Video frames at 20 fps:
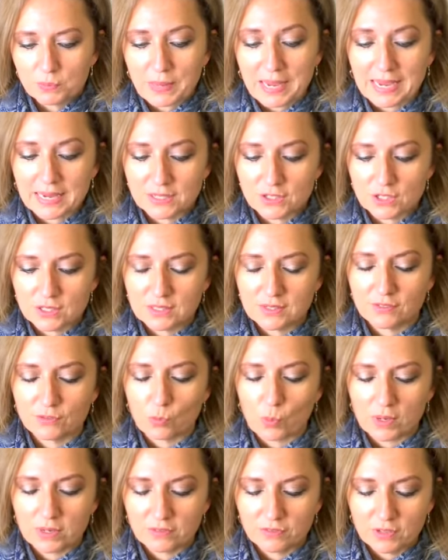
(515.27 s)
pages
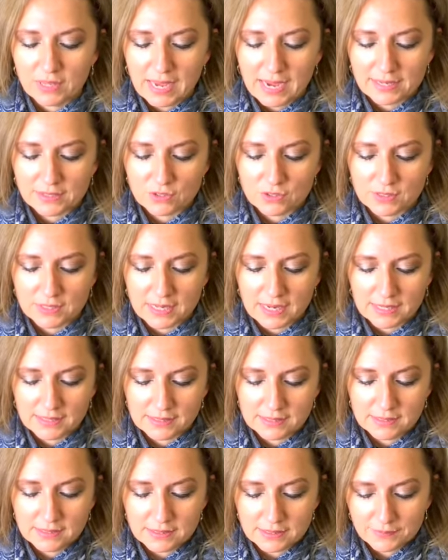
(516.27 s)
of wonderful
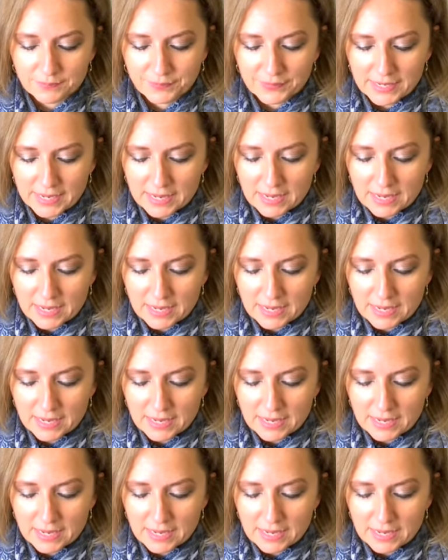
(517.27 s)
exercises